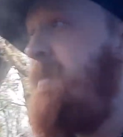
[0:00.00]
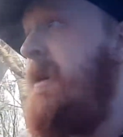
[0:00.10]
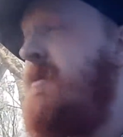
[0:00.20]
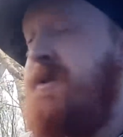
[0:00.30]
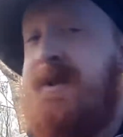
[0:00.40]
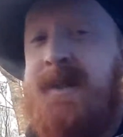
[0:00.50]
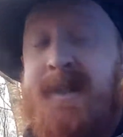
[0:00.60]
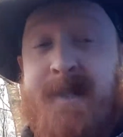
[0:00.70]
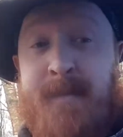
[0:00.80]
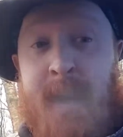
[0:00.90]
people just to
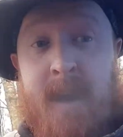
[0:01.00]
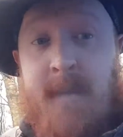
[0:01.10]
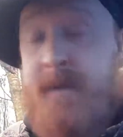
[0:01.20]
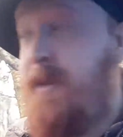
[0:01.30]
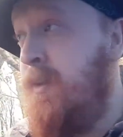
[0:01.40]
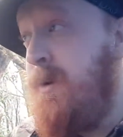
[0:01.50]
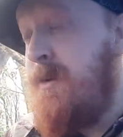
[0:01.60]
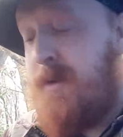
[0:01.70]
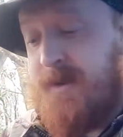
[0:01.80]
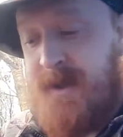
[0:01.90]
disappear in the
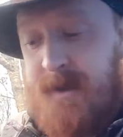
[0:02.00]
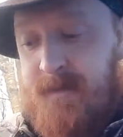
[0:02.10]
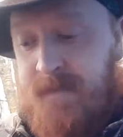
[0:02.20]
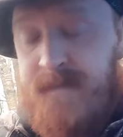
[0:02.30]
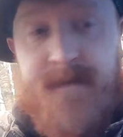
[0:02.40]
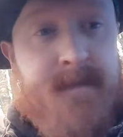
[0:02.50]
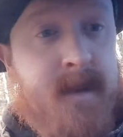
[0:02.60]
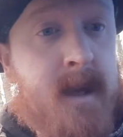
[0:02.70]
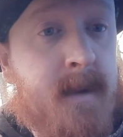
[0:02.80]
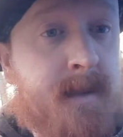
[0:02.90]
wilderness and,
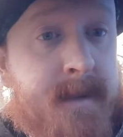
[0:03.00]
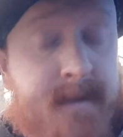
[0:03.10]
you know,